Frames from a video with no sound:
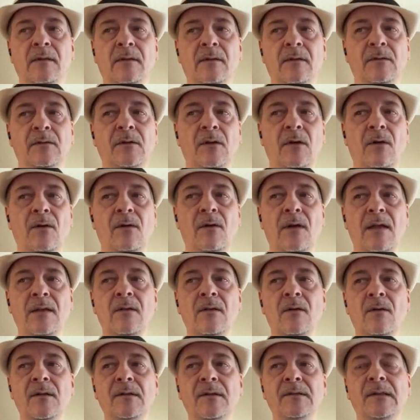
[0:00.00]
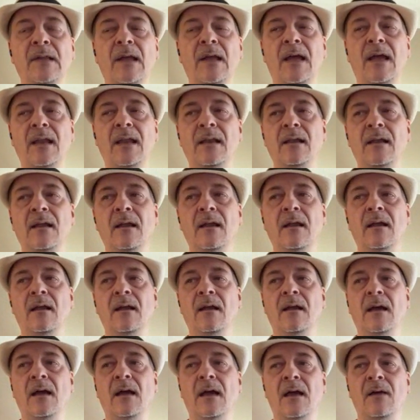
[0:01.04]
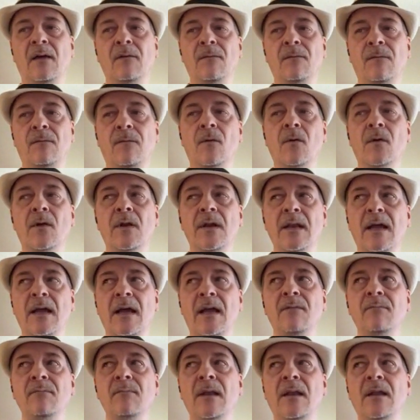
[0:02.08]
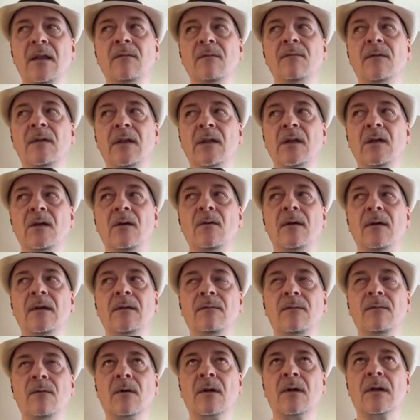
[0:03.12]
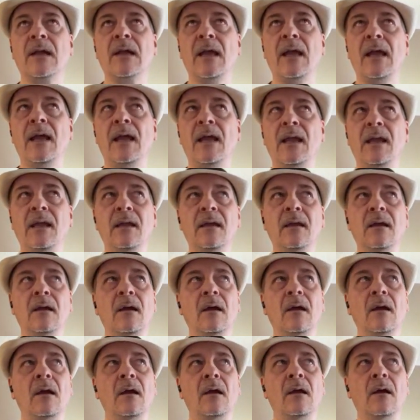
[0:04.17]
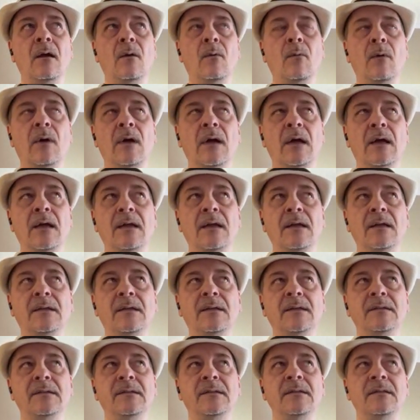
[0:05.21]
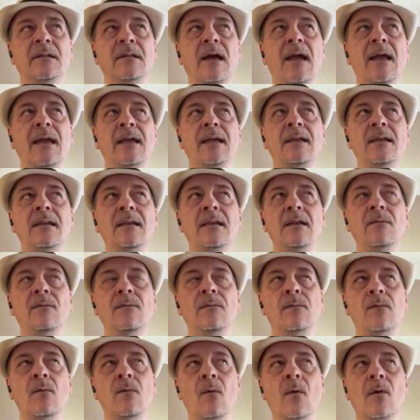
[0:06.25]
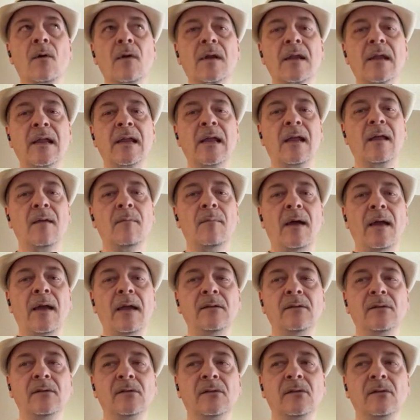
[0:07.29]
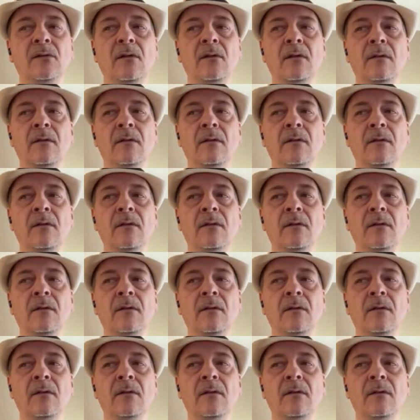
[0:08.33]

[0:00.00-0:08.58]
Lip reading: So I noticed that a 49-minute video at 4K was 94 gigabytes.